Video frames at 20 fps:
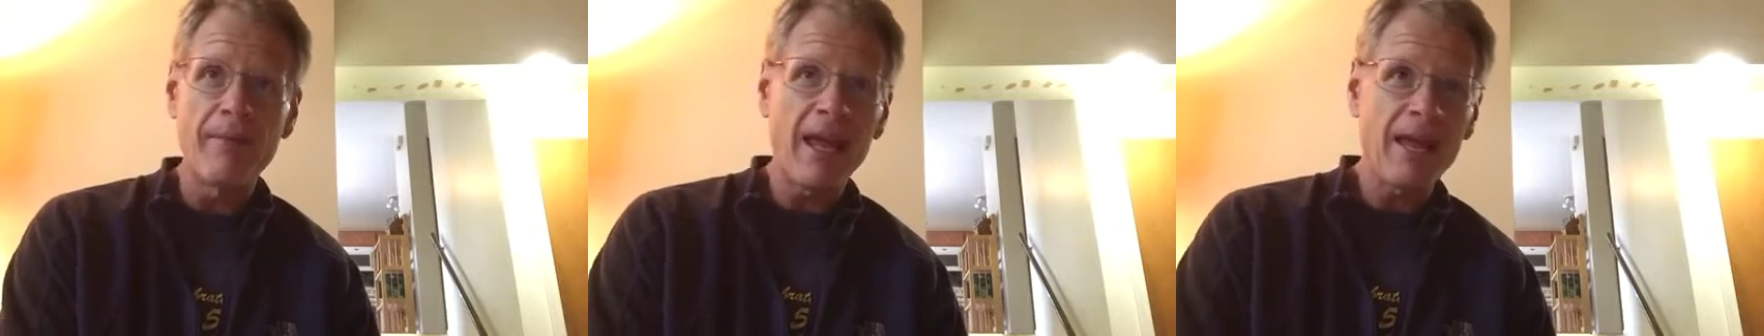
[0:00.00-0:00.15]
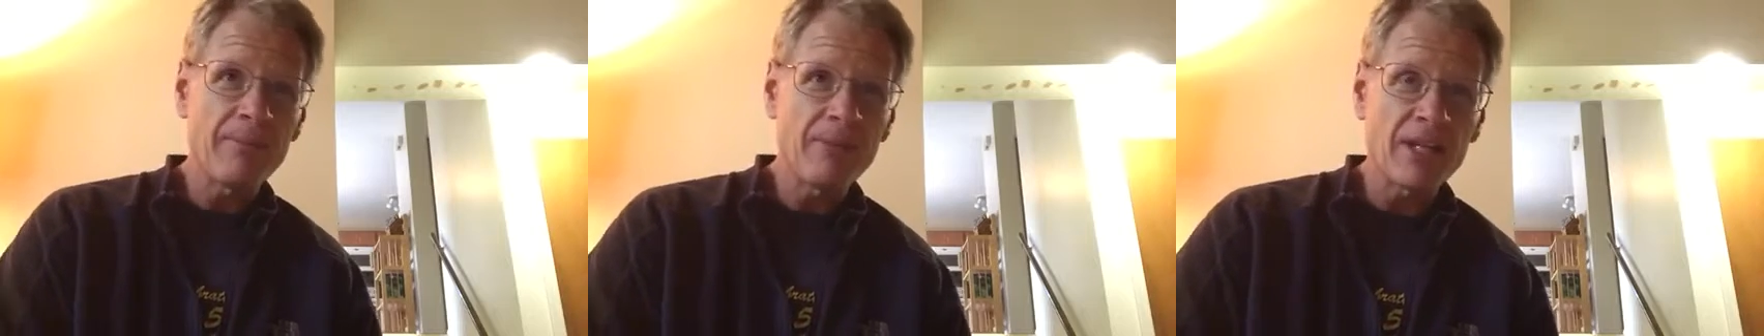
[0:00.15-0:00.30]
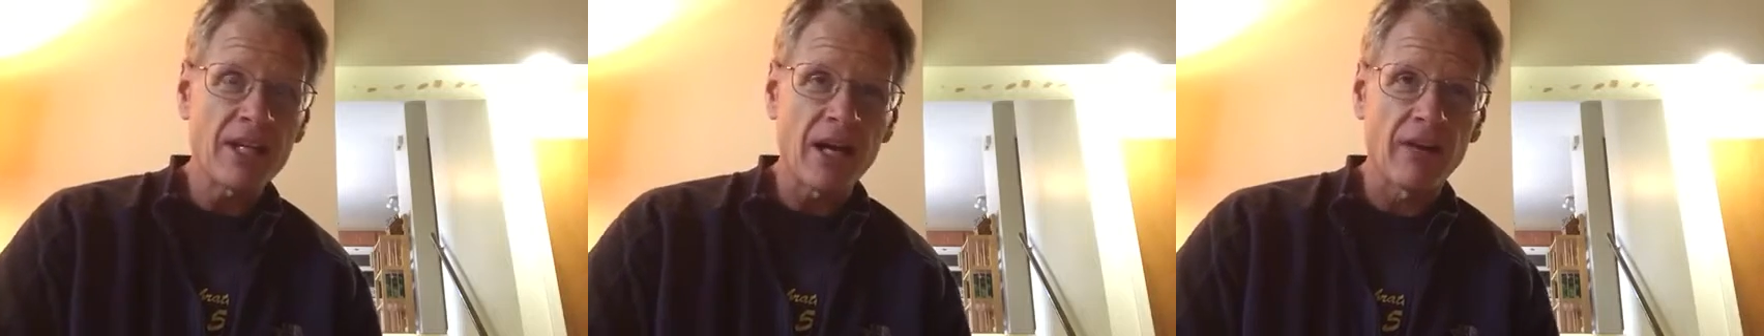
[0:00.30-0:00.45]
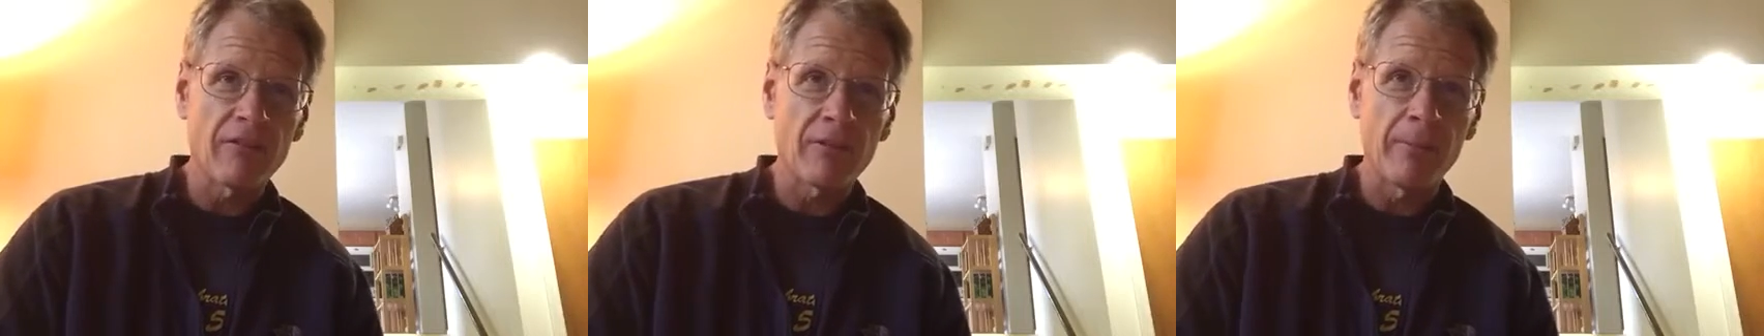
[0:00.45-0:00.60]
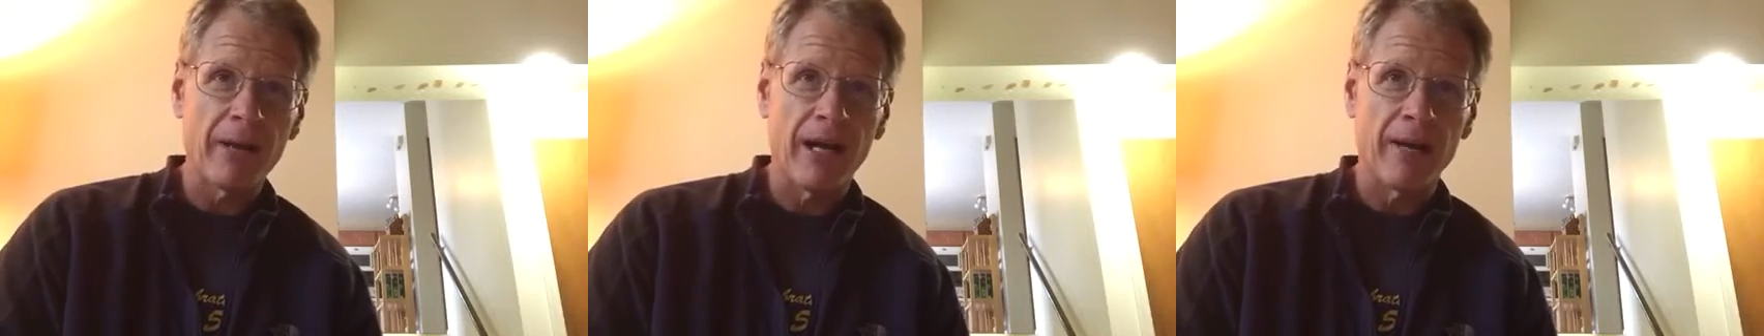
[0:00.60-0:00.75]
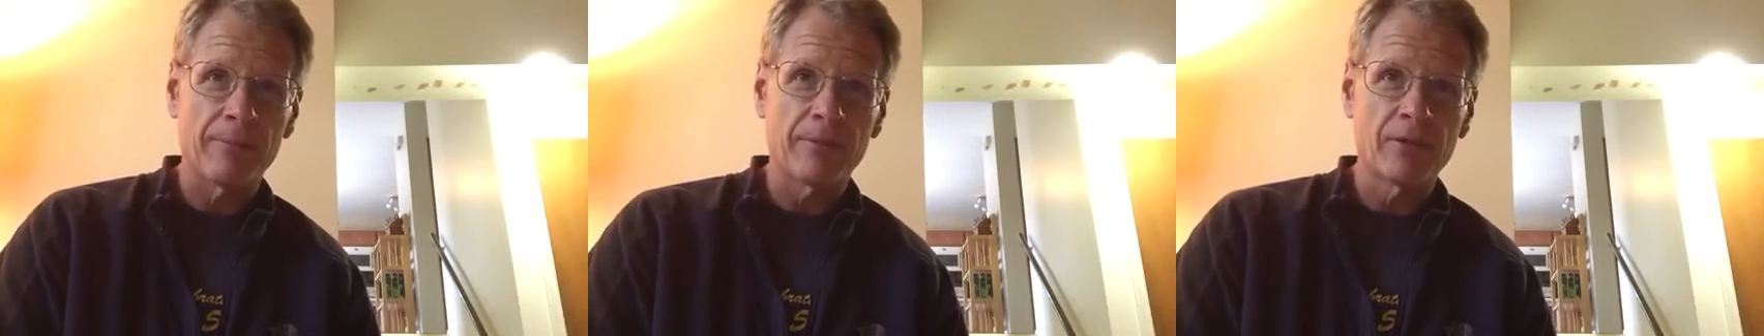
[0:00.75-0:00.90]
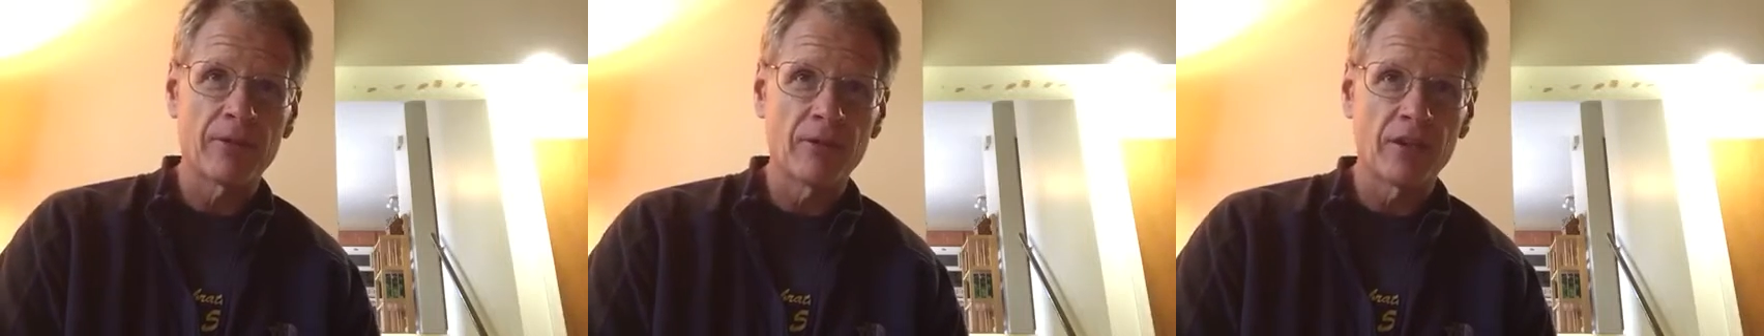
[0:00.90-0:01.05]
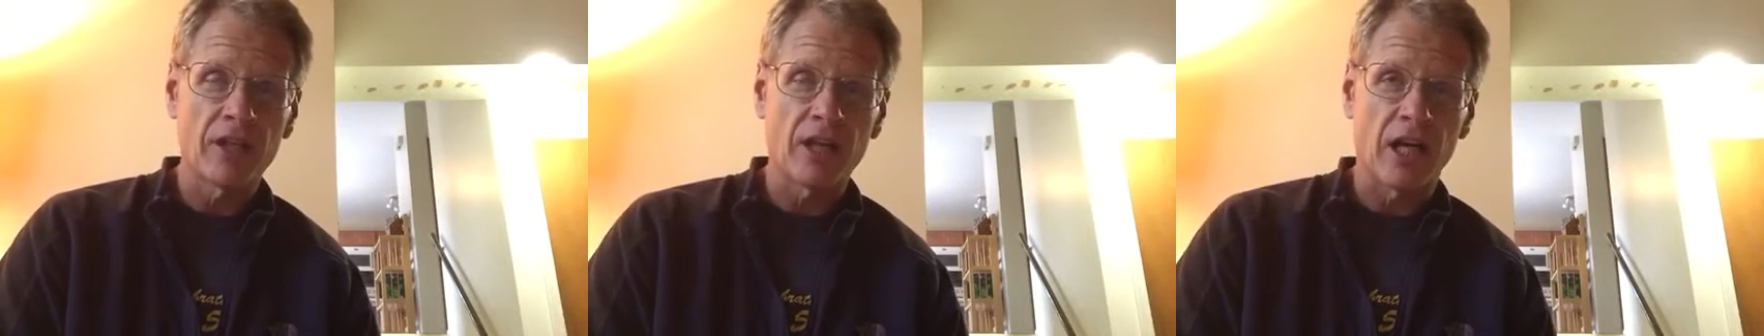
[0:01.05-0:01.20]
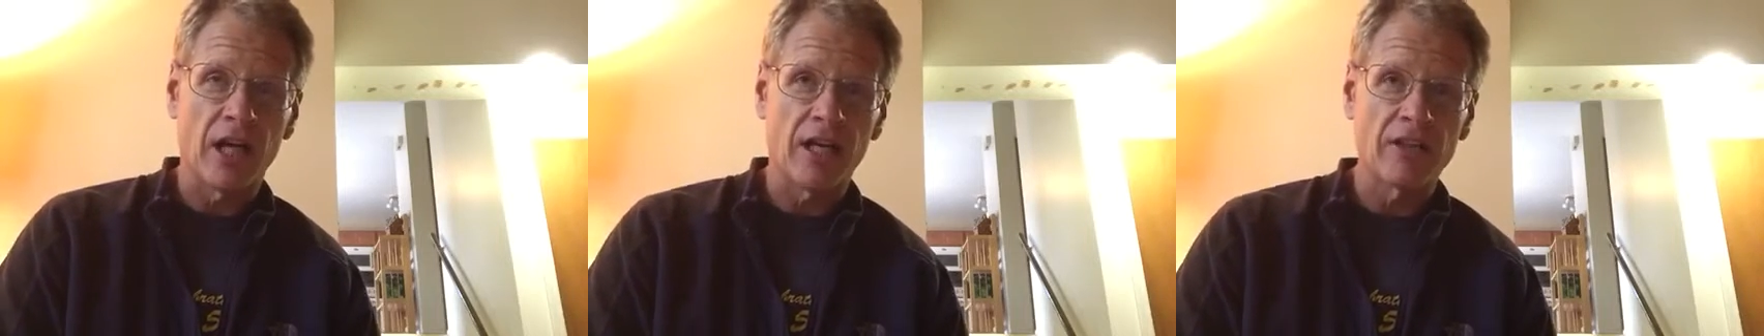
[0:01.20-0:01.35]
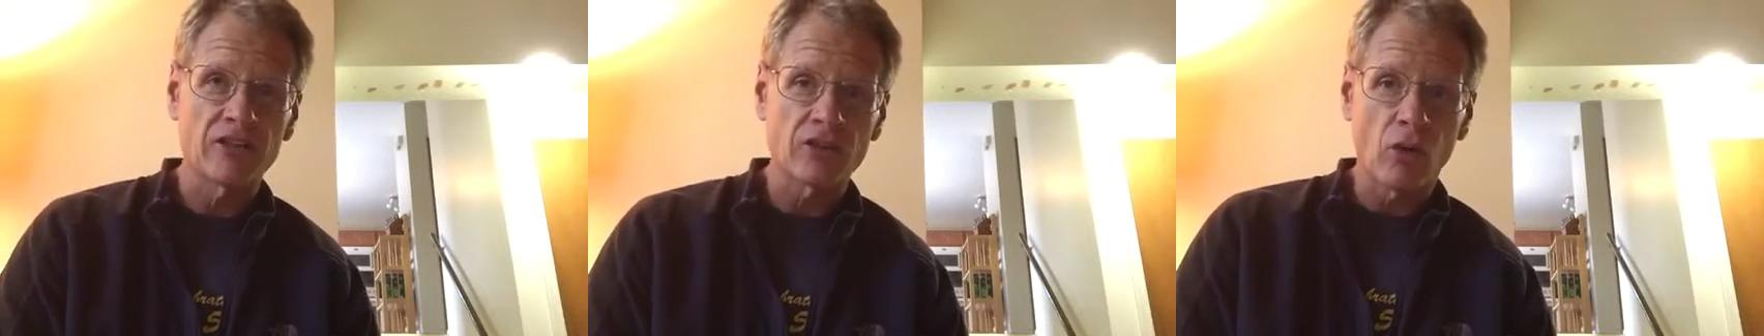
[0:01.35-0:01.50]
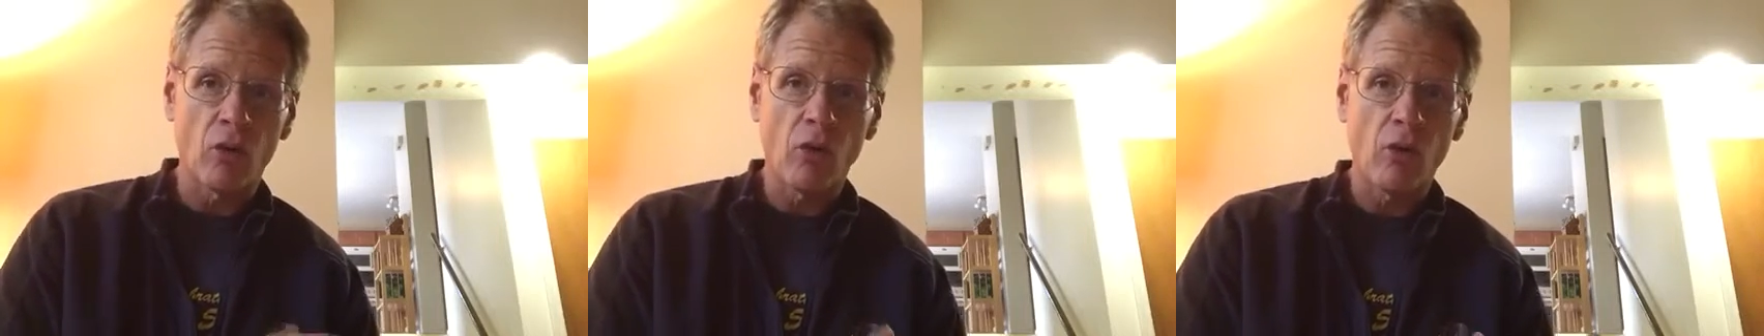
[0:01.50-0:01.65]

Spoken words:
maybe cover my opportunity cost,